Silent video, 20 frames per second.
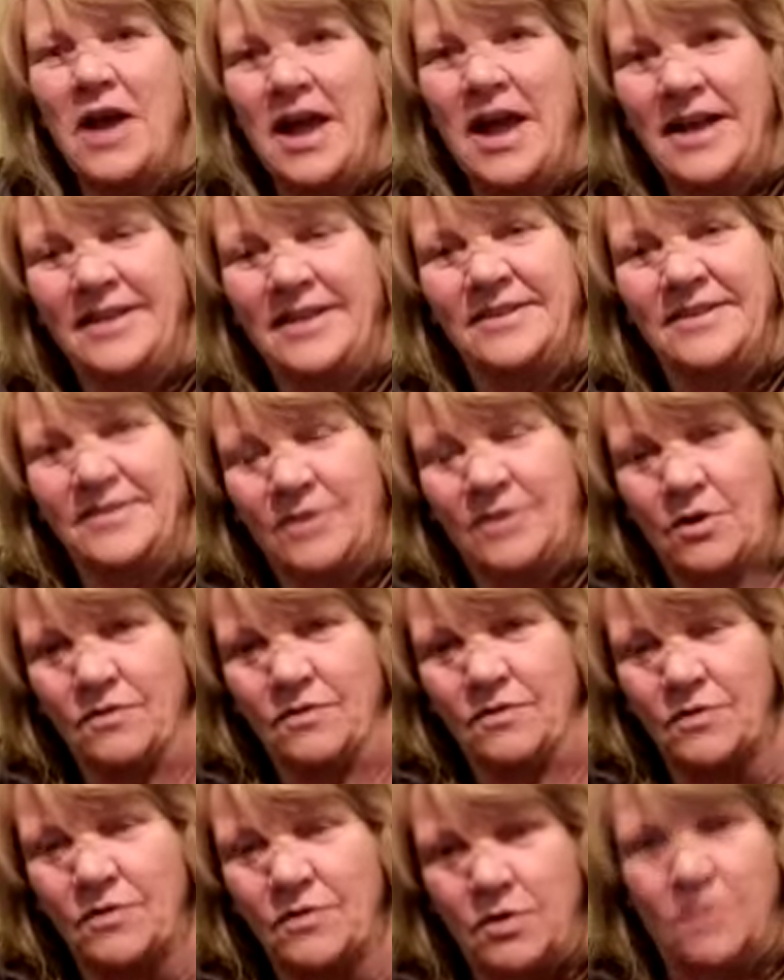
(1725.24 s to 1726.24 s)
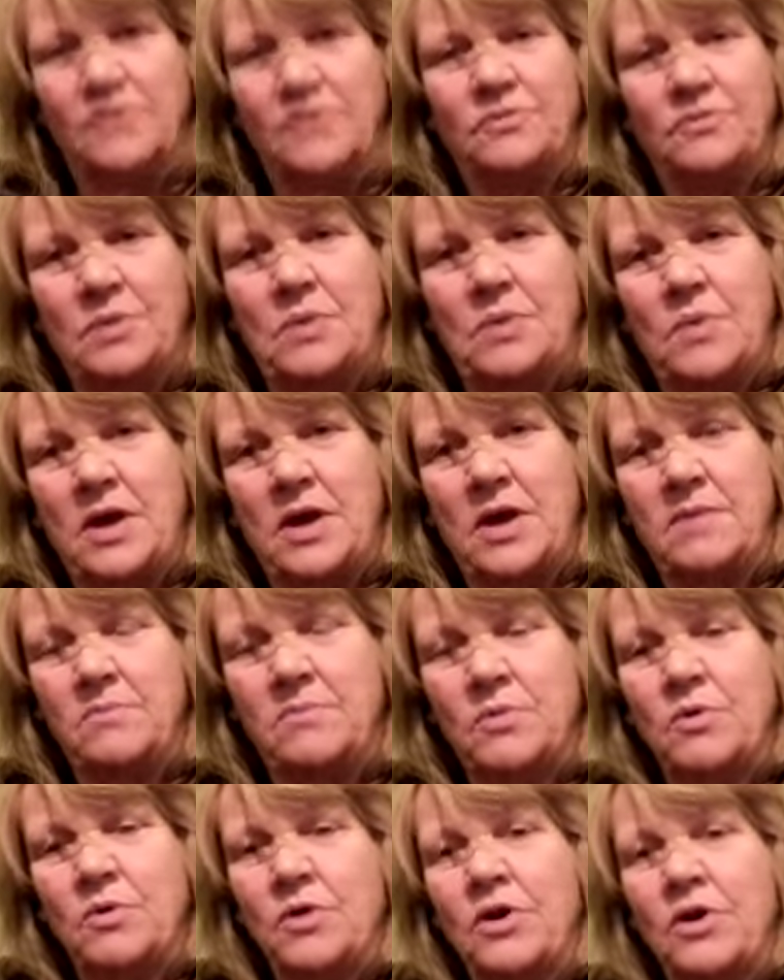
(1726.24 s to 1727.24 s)
And so of course we want
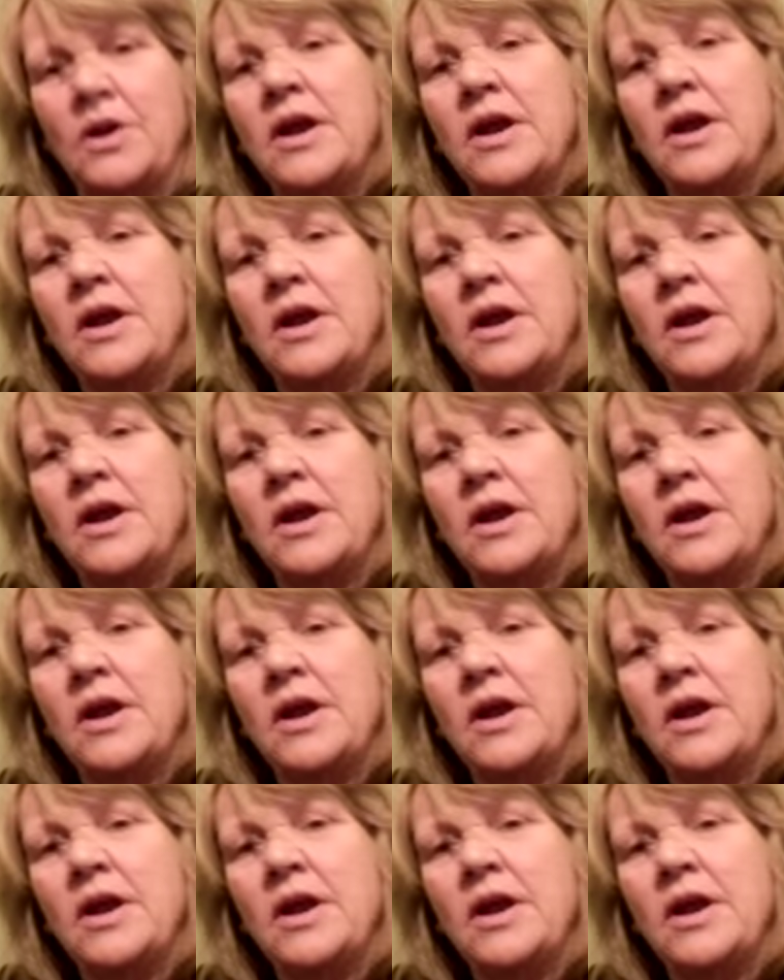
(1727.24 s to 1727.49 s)
more.